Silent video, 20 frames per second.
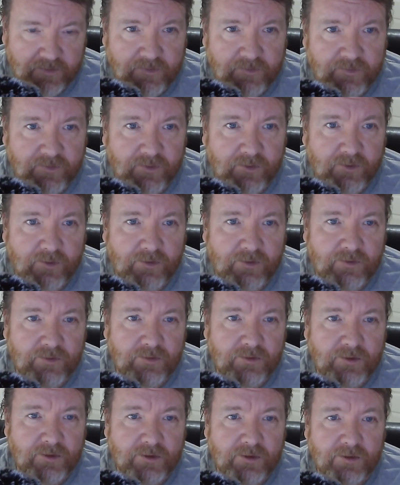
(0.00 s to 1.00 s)
4,
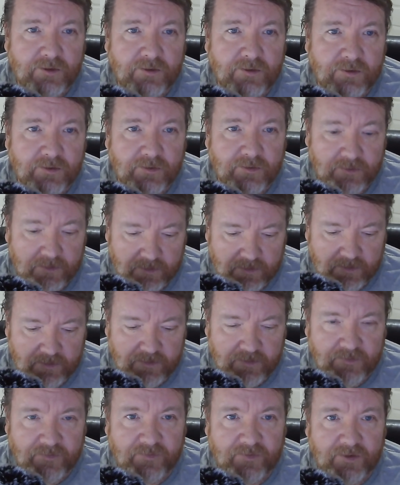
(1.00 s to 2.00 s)

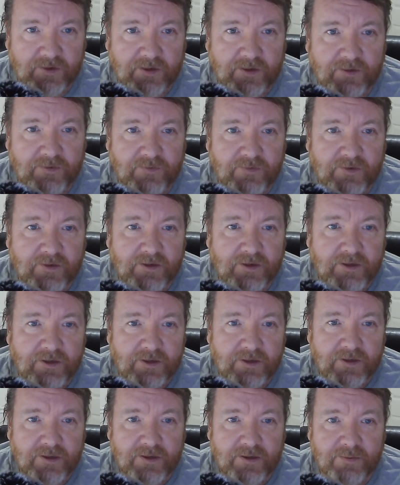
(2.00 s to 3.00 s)
5,
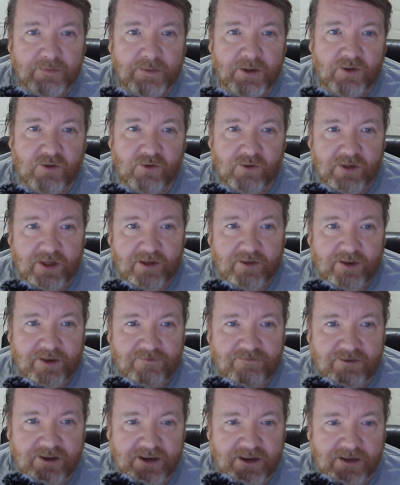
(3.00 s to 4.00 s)
make sure it's actually
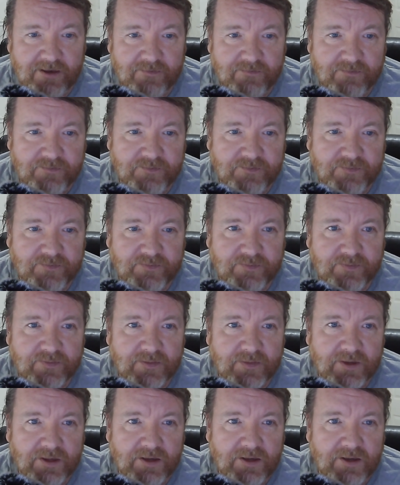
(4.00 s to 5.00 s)
reading.
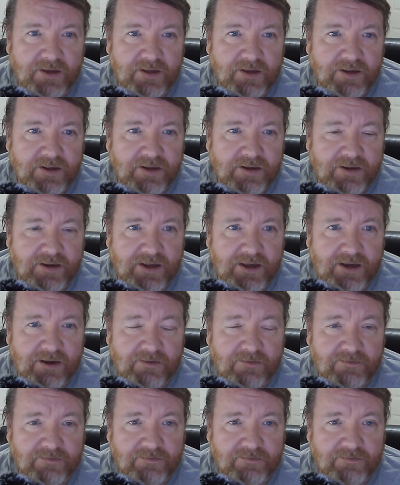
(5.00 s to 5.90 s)
Now,